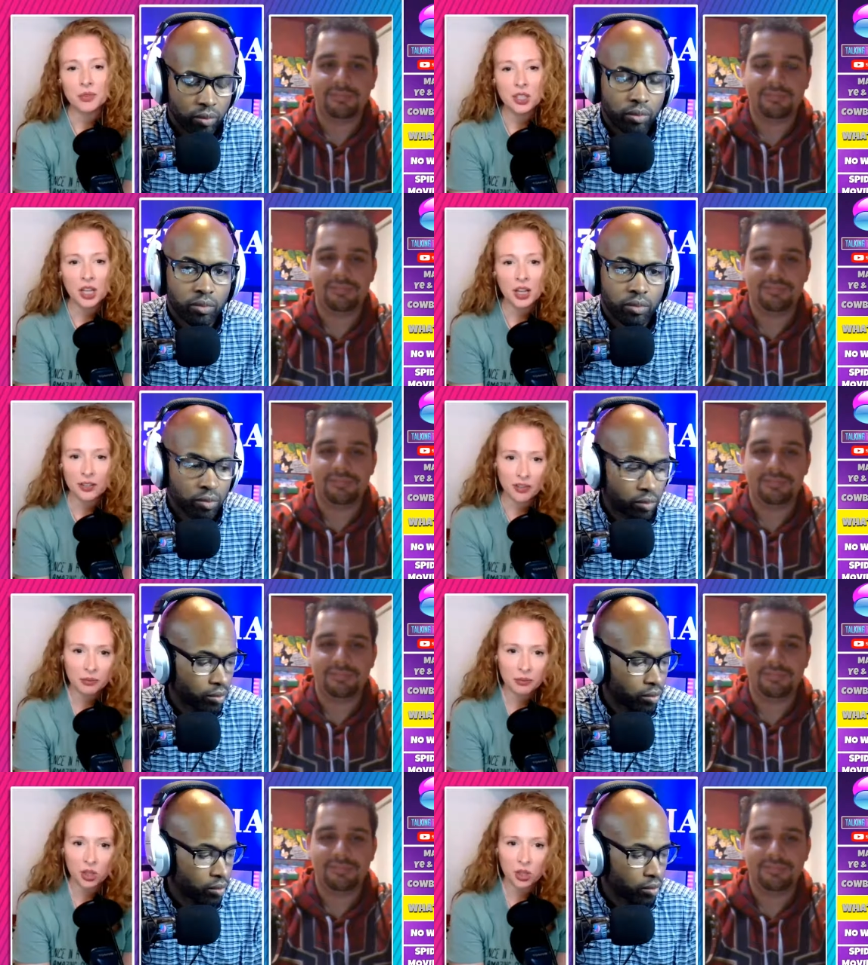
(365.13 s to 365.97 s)
Speaker 1: none of
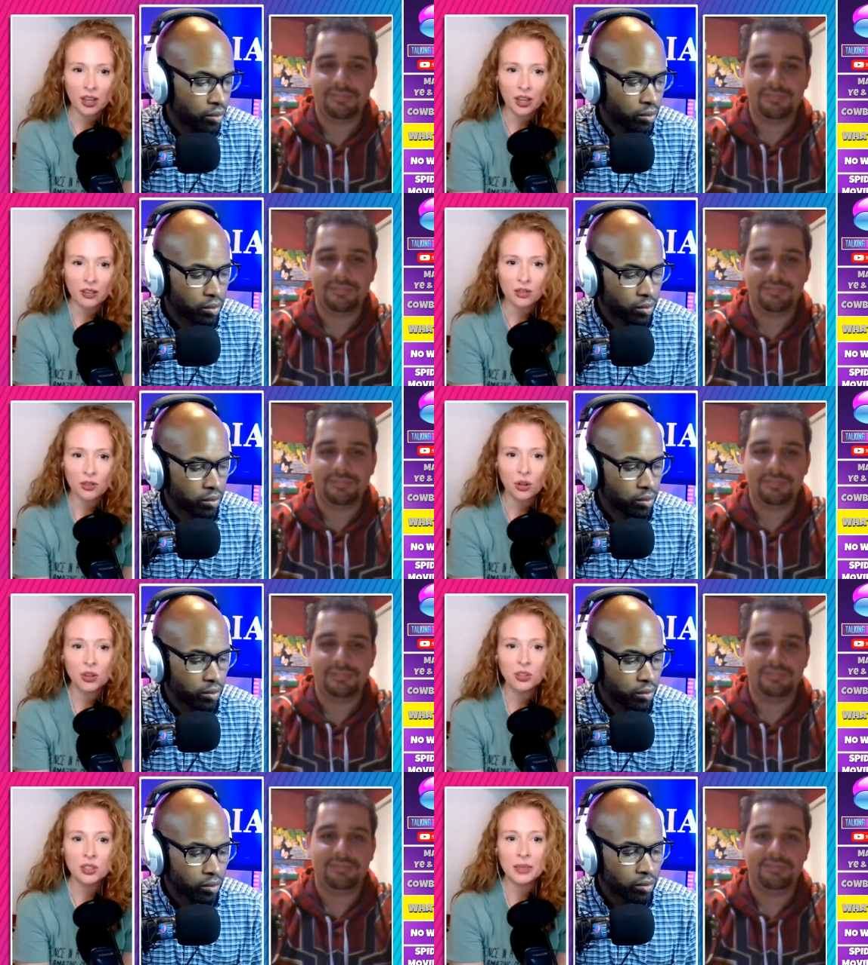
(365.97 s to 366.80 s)
them change. So
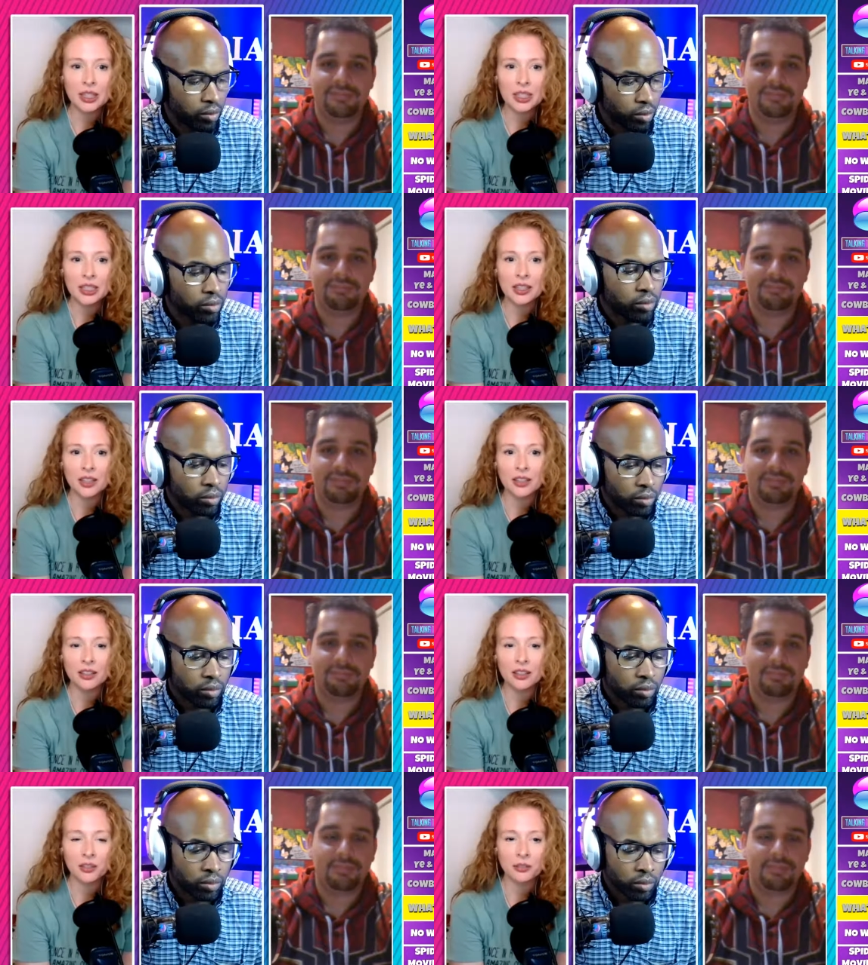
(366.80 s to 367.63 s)
ultimately,
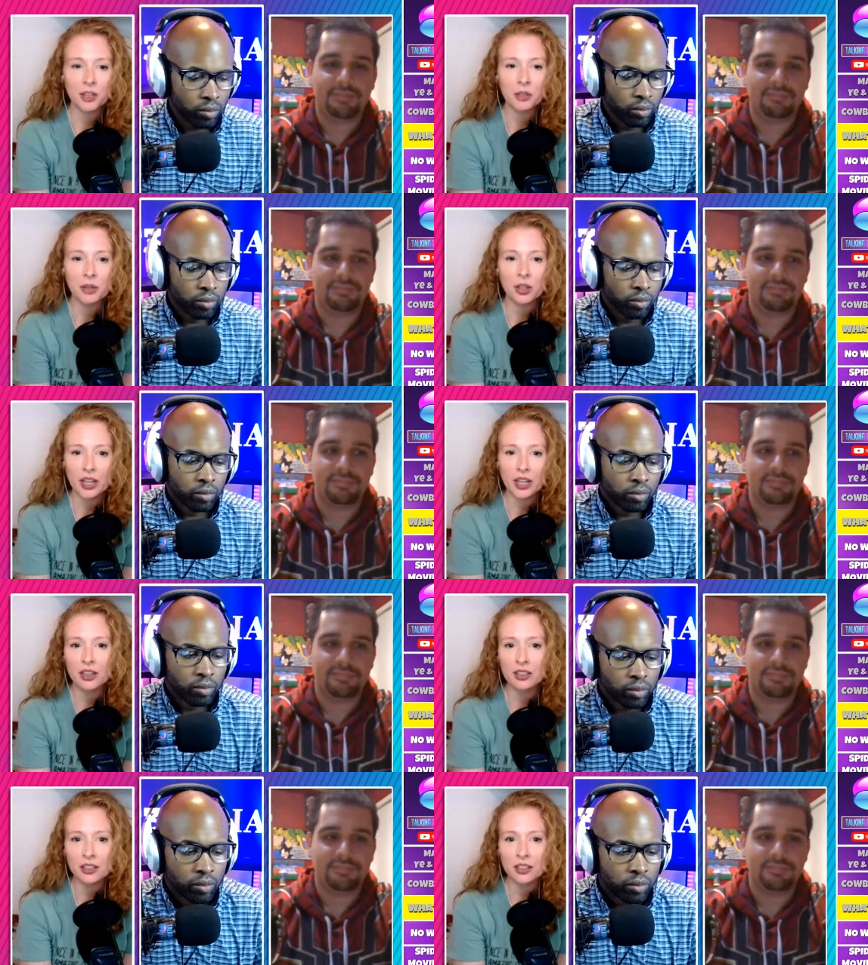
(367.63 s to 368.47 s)
their their fundamental
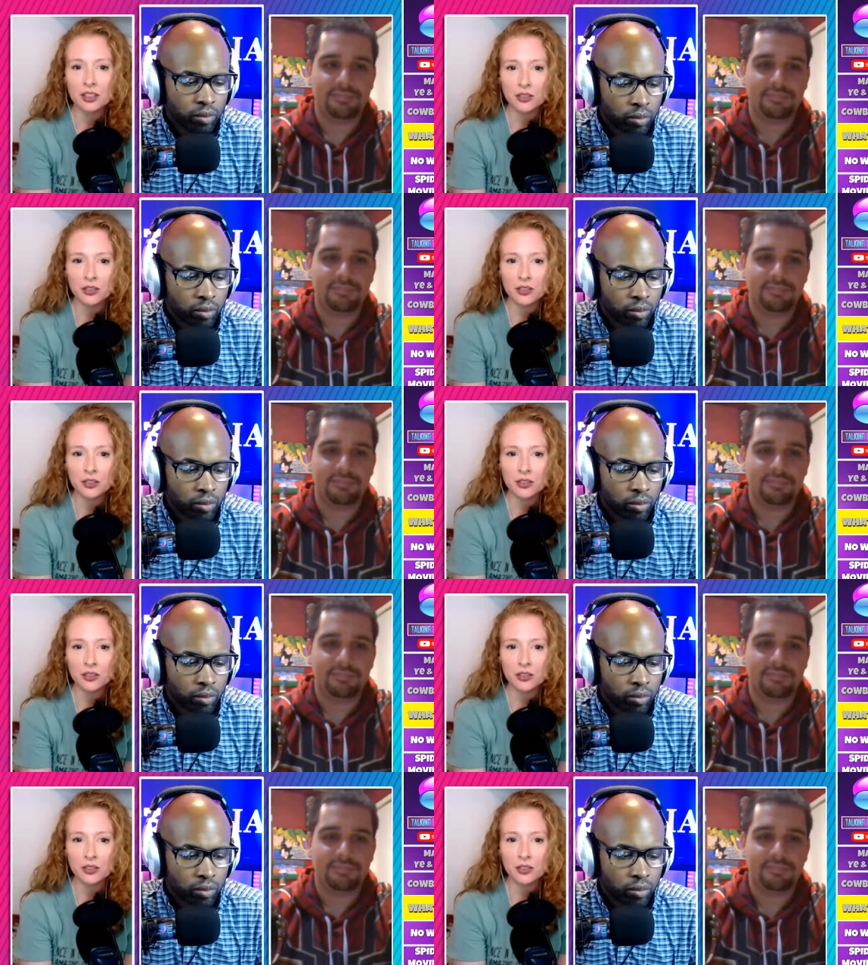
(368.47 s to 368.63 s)
characters.